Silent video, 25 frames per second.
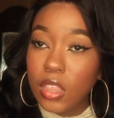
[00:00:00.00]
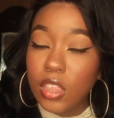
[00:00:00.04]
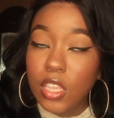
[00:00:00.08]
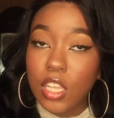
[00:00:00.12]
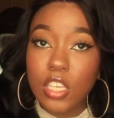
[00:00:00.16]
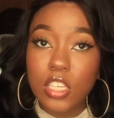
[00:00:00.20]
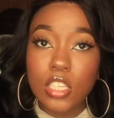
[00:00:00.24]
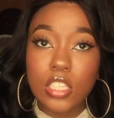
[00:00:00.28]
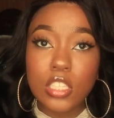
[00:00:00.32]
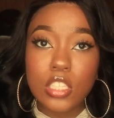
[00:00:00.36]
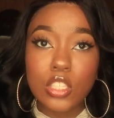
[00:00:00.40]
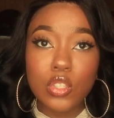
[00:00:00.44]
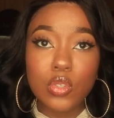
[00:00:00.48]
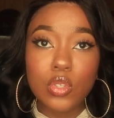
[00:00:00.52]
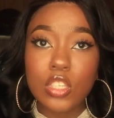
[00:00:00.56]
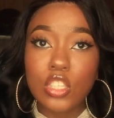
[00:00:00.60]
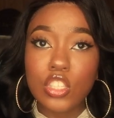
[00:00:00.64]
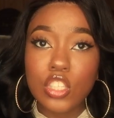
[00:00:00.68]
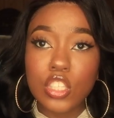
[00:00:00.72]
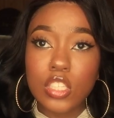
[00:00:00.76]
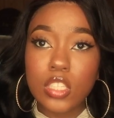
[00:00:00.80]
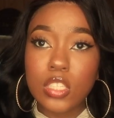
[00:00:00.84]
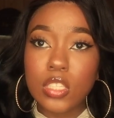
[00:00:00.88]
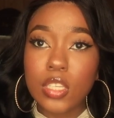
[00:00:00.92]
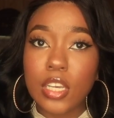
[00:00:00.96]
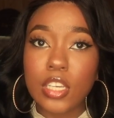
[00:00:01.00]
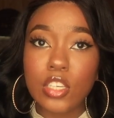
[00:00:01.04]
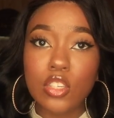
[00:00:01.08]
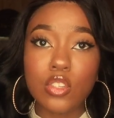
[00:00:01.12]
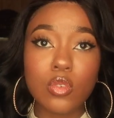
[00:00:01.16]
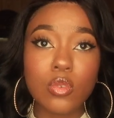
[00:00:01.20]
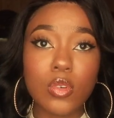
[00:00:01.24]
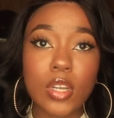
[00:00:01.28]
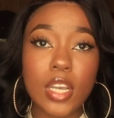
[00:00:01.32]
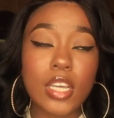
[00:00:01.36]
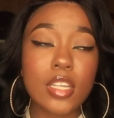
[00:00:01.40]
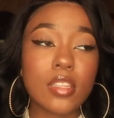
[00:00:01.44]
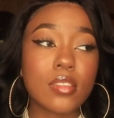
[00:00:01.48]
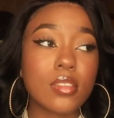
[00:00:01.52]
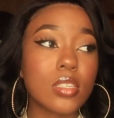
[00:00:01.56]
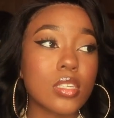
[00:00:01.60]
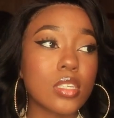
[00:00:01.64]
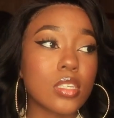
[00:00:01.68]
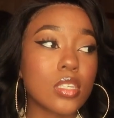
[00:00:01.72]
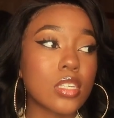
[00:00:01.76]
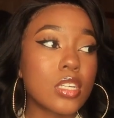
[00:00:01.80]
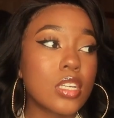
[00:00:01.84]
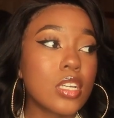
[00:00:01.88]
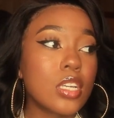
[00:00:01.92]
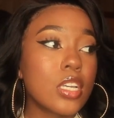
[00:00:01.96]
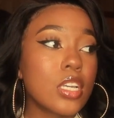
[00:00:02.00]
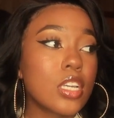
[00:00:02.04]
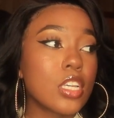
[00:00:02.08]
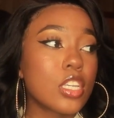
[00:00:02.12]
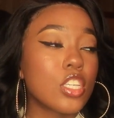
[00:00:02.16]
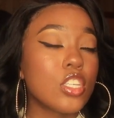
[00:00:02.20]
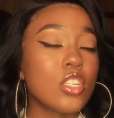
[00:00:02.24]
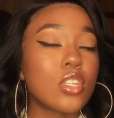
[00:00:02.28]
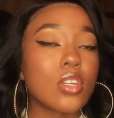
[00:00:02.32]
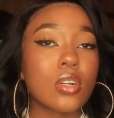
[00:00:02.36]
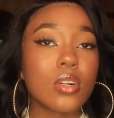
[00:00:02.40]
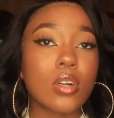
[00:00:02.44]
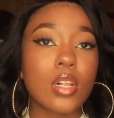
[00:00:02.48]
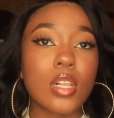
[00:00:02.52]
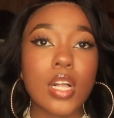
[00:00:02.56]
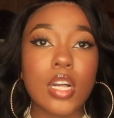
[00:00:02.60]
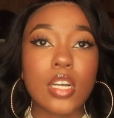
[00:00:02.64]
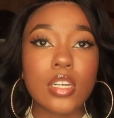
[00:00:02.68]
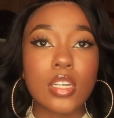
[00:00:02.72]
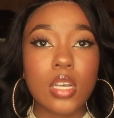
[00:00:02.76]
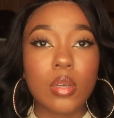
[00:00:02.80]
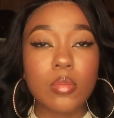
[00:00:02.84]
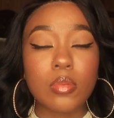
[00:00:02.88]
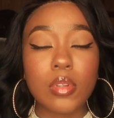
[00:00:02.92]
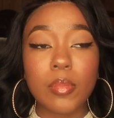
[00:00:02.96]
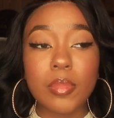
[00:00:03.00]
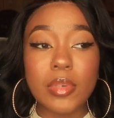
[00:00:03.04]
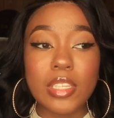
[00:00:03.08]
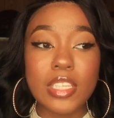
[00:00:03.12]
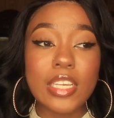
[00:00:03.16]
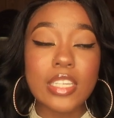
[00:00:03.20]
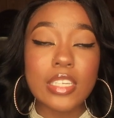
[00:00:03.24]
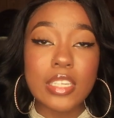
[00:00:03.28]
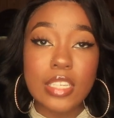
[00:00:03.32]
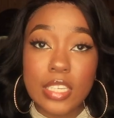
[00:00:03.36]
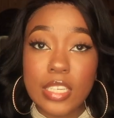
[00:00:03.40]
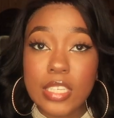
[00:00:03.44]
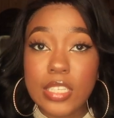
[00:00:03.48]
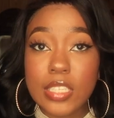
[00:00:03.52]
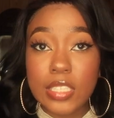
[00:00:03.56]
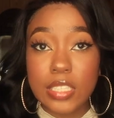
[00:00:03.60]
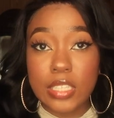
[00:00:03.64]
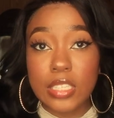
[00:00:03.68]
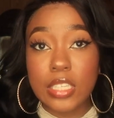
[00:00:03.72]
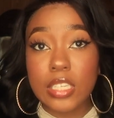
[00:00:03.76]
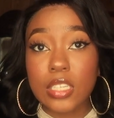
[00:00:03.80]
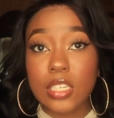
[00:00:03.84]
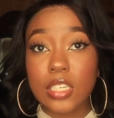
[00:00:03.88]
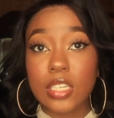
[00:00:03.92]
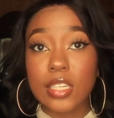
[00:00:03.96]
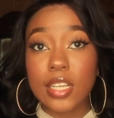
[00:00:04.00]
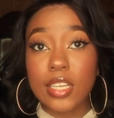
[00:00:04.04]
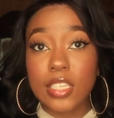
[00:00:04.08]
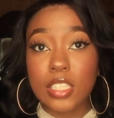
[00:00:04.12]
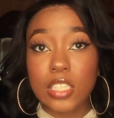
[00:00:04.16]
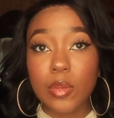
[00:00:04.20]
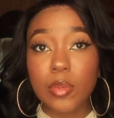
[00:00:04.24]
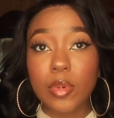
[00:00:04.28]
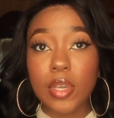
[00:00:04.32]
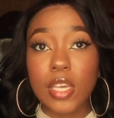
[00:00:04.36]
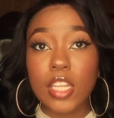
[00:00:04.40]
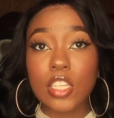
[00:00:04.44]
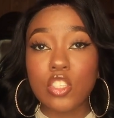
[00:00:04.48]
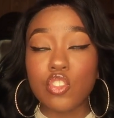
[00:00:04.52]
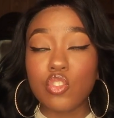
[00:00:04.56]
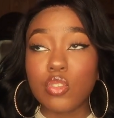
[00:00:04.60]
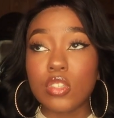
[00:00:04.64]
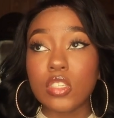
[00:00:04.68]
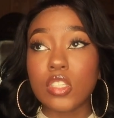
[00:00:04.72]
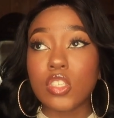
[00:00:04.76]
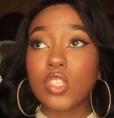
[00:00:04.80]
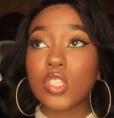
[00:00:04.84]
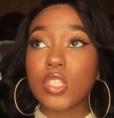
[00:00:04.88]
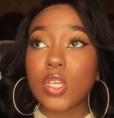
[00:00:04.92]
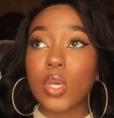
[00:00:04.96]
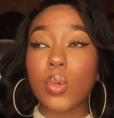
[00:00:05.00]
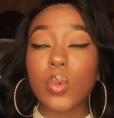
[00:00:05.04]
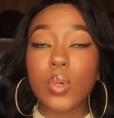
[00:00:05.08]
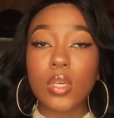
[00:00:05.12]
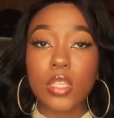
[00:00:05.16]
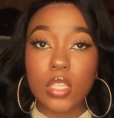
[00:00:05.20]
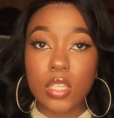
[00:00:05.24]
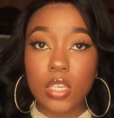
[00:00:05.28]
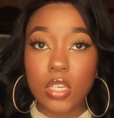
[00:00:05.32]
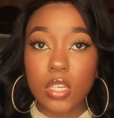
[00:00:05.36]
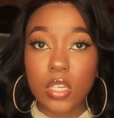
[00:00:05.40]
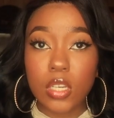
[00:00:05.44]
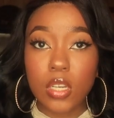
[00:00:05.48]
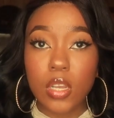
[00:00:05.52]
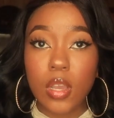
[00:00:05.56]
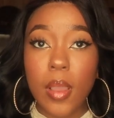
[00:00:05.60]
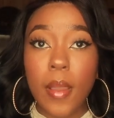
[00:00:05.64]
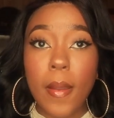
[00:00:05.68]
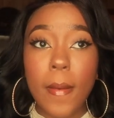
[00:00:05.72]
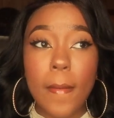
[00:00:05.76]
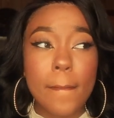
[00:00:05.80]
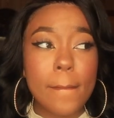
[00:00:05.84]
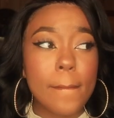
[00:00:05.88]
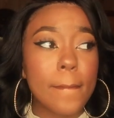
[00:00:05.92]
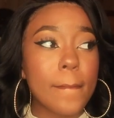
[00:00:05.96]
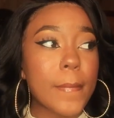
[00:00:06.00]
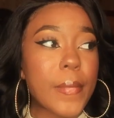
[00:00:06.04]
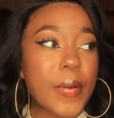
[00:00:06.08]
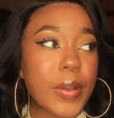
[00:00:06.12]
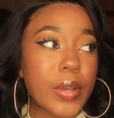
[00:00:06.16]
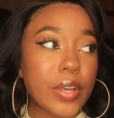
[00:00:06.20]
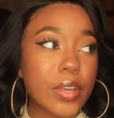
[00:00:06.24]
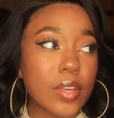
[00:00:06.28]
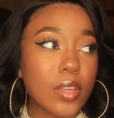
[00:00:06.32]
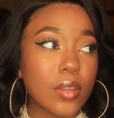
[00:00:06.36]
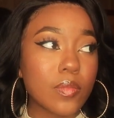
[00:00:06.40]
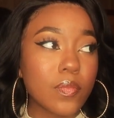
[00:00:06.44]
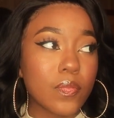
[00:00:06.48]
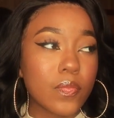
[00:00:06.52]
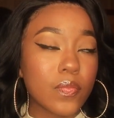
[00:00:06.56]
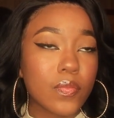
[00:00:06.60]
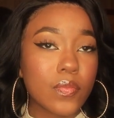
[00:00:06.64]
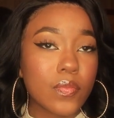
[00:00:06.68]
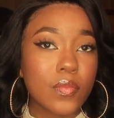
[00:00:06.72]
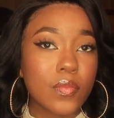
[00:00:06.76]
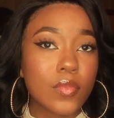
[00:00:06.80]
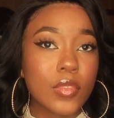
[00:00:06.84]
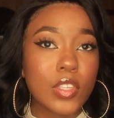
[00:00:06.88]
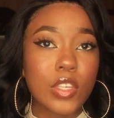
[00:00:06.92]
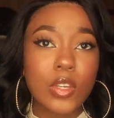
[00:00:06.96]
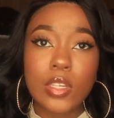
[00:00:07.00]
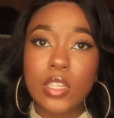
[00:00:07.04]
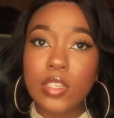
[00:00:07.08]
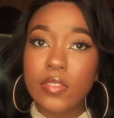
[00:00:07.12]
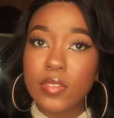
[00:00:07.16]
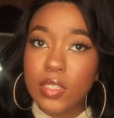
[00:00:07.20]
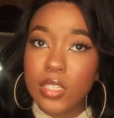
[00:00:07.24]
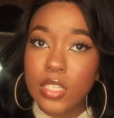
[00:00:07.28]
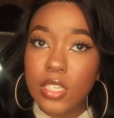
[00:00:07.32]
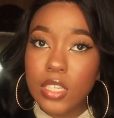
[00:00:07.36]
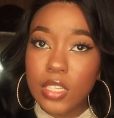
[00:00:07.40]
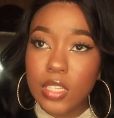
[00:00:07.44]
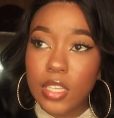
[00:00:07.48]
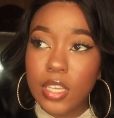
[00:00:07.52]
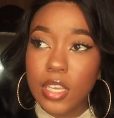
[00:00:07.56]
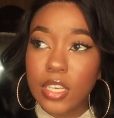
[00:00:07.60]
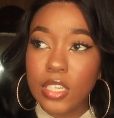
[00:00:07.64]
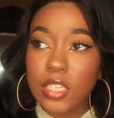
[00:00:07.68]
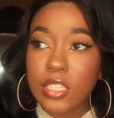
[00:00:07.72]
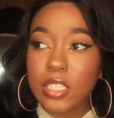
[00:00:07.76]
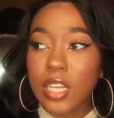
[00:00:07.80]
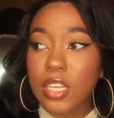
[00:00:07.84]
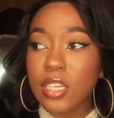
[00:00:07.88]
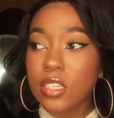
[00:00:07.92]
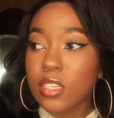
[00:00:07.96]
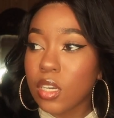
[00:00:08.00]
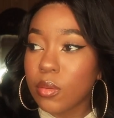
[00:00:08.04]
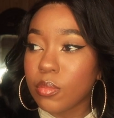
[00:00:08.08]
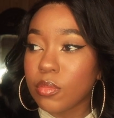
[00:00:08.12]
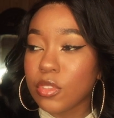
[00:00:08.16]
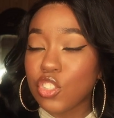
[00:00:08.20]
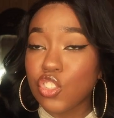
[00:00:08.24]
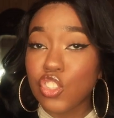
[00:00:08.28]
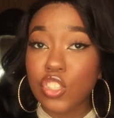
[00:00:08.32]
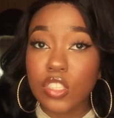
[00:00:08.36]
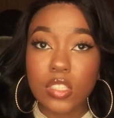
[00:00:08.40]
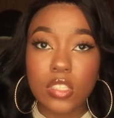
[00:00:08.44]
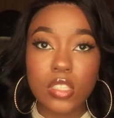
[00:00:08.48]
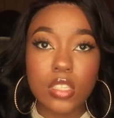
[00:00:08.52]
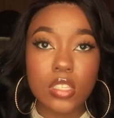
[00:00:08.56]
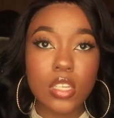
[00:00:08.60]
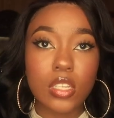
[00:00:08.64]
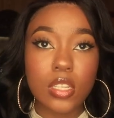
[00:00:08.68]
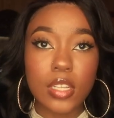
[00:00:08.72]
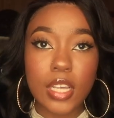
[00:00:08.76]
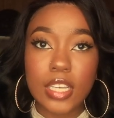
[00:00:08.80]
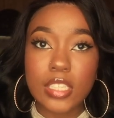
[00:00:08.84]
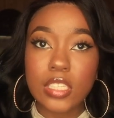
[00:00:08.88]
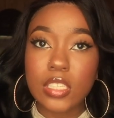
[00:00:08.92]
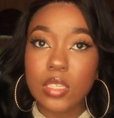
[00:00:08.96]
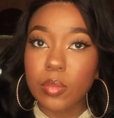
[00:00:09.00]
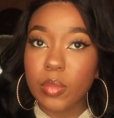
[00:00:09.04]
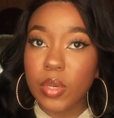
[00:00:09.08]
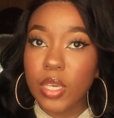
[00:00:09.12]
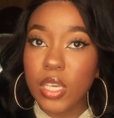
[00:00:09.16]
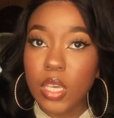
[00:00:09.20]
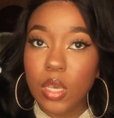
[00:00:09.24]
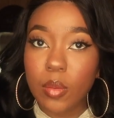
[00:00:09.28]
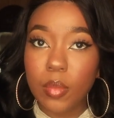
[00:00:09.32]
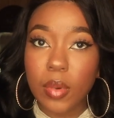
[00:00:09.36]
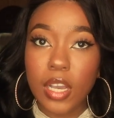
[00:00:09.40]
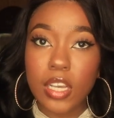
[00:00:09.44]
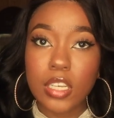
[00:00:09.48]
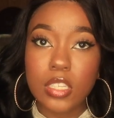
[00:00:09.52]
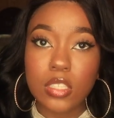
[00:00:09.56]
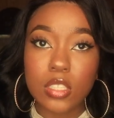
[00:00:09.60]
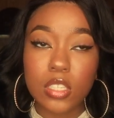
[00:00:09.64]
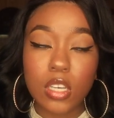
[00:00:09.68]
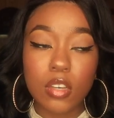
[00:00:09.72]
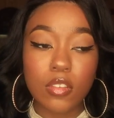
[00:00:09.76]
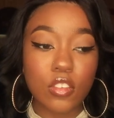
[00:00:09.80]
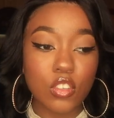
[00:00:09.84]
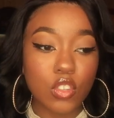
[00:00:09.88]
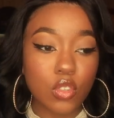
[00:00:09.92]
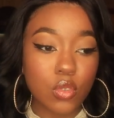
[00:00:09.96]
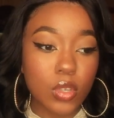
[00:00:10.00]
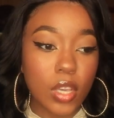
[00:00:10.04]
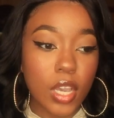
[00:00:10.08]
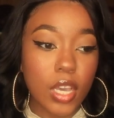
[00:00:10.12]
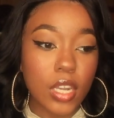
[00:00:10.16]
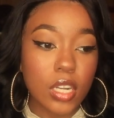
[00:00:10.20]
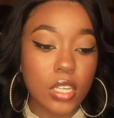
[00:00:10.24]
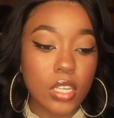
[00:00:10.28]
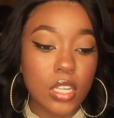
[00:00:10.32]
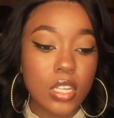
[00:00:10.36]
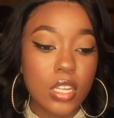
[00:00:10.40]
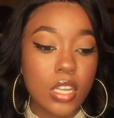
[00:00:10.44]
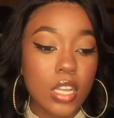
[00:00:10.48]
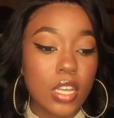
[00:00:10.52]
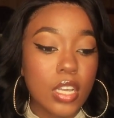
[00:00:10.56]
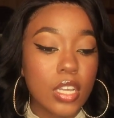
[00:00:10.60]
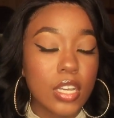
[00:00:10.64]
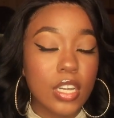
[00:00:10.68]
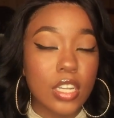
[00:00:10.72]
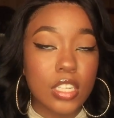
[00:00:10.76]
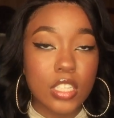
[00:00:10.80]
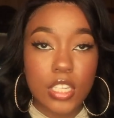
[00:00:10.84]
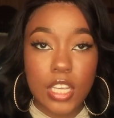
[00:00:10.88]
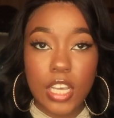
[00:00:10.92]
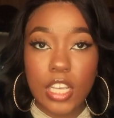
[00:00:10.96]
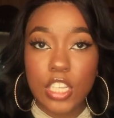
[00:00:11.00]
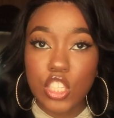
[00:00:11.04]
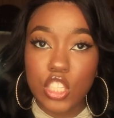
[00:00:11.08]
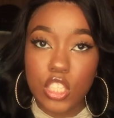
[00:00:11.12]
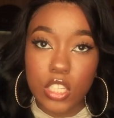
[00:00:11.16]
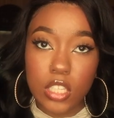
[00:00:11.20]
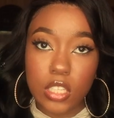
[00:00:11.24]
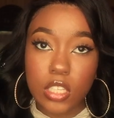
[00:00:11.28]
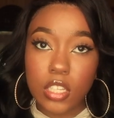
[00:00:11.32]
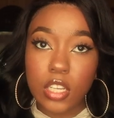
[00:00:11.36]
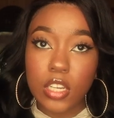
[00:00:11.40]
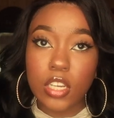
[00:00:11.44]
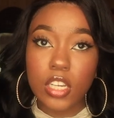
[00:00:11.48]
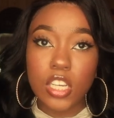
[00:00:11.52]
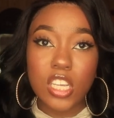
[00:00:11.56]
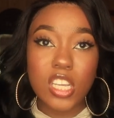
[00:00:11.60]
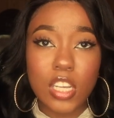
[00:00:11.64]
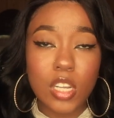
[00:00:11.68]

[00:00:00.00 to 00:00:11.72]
That you can just like, you don't have to, you know, a lot of companies, I mean, they did send an elastic band that you could sew in there, but you don't even need that. A lot of companies just send the elastic band by itself. You gotta attach it in there.